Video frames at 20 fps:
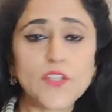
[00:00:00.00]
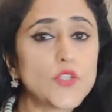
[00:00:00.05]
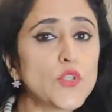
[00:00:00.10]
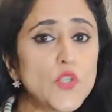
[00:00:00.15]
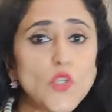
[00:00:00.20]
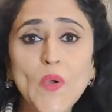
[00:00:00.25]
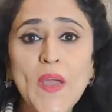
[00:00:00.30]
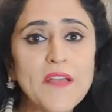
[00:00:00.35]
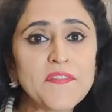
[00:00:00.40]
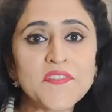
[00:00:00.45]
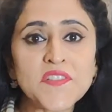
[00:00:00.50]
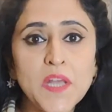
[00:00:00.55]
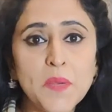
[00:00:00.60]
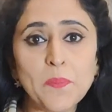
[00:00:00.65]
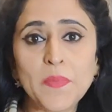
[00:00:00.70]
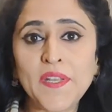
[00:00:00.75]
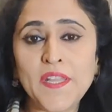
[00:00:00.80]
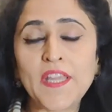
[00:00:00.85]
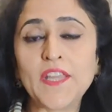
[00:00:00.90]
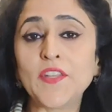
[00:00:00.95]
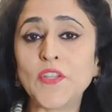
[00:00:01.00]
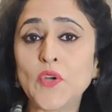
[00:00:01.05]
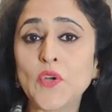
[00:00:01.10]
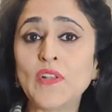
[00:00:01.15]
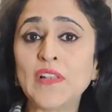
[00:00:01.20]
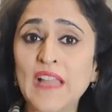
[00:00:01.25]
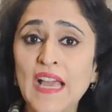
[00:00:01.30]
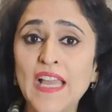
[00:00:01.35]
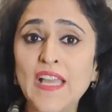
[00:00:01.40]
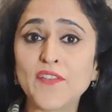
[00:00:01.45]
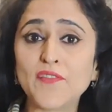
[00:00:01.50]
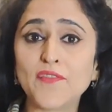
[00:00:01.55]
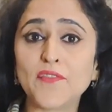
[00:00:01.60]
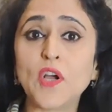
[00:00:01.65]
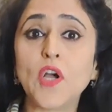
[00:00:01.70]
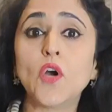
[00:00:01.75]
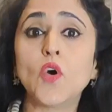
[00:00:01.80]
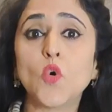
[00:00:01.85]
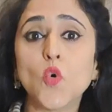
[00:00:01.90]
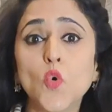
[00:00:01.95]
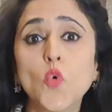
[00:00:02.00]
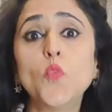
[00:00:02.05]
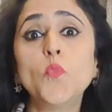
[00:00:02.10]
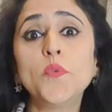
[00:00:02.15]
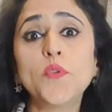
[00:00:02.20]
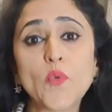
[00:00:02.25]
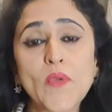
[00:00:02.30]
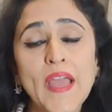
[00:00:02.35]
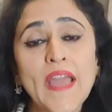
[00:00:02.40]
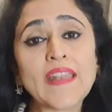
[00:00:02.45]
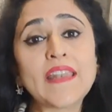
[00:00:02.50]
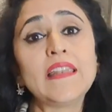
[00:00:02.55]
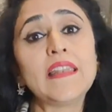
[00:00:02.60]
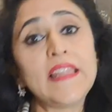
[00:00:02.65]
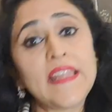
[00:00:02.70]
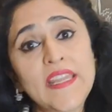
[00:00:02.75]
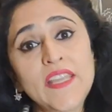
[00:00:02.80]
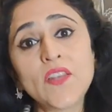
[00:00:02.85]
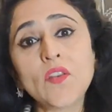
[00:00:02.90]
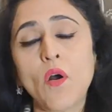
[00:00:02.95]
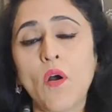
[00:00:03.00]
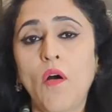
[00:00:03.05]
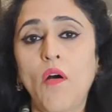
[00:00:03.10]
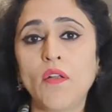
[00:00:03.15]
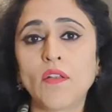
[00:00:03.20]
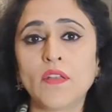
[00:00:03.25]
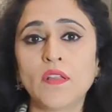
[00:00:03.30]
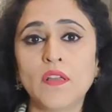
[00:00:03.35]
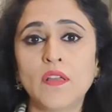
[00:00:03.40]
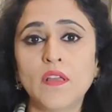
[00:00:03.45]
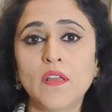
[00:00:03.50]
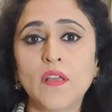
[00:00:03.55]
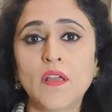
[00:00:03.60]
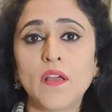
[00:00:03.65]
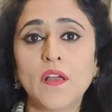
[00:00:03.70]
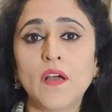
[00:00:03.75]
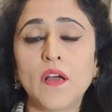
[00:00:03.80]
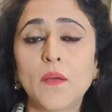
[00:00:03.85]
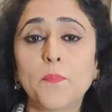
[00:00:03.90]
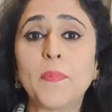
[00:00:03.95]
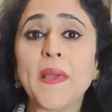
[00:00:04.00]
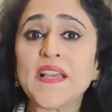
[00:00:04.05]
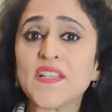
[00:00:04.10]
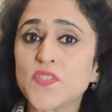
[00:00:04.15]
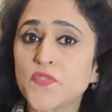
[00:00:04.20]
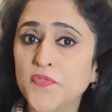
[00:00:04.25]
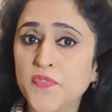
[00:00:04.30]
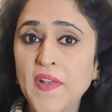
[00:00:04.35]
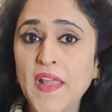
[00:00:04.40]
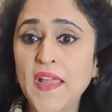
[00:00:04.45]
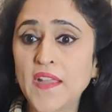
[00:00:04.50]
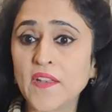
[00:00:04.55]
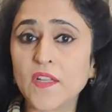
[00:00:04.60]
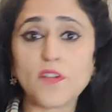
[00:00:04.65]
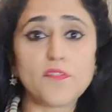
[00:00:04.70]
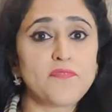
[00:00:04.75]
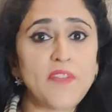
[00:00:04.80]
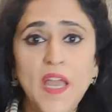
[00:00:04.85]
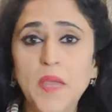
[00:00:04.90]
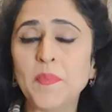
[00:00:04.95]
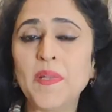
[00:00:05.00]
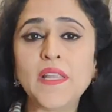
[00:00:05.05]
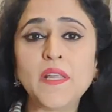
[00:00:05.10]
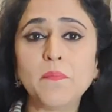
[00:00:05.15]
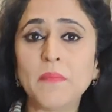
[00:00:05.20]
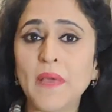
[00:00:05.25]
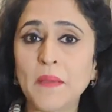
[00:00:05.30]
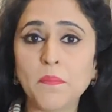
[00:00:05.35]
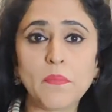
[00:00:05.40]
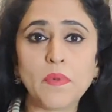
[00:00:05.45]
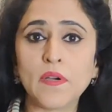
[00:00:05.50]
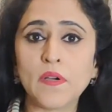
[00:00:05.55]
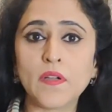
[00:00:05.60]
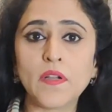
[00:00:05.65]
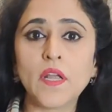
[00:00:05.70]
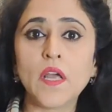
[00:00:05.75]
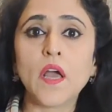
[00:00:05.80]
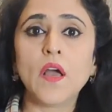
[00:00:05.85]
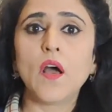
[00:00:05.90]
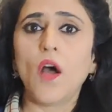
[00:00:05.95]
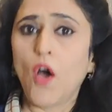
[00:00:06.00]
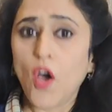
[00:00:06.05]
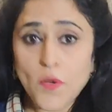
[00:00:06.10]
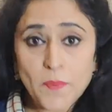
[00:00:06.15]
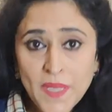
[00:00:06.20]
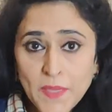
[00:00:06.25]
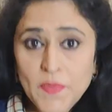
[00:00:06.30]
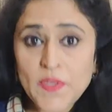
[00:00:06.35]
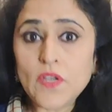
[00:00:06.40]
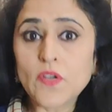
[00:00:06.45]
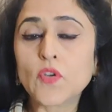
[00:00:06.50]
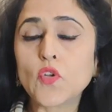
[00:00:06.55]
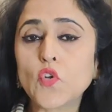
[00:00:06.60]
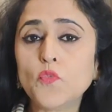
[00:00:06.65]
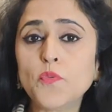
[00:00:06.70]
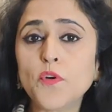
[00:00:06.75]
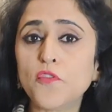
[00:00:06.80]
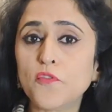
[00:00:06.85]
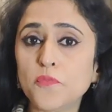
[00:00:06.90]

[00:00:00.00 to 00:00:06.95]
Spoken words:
Do you have somebody in your life whom you can lean on, a best friend, a family member, or maybe a group